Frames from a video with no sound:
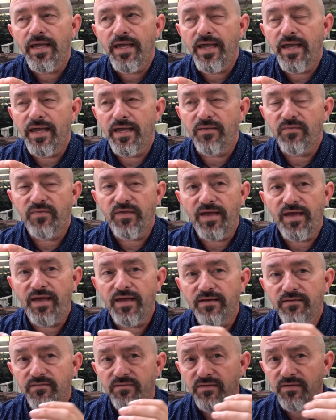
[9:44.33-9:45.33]
and
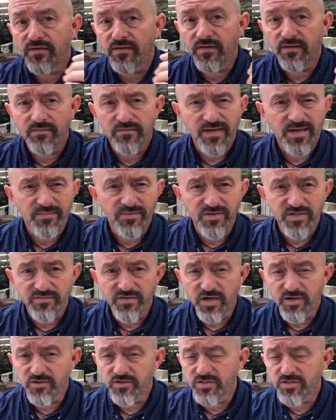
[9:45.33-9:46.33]
that the, I believe, one
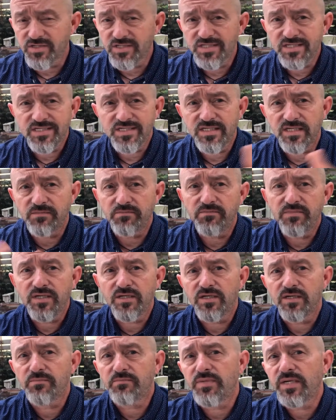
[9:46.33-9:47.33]
hundred sixty
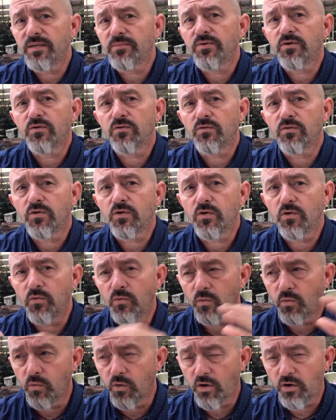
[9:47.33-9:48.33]
million people
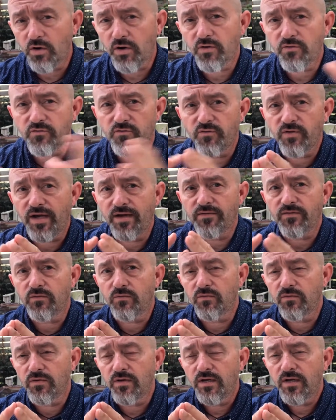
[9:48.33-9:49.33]
who work throughout the
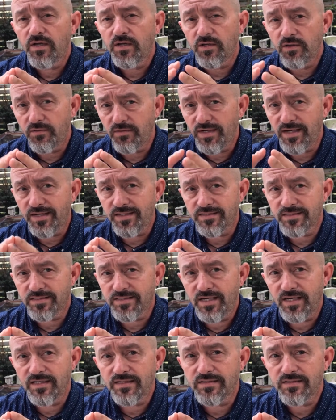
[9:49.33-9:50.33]
United
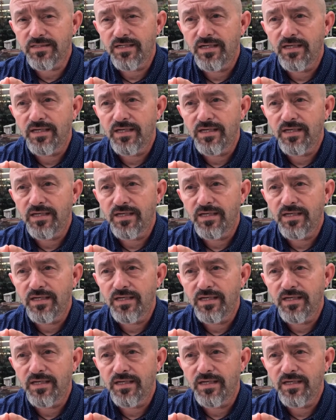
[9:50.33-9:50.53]
States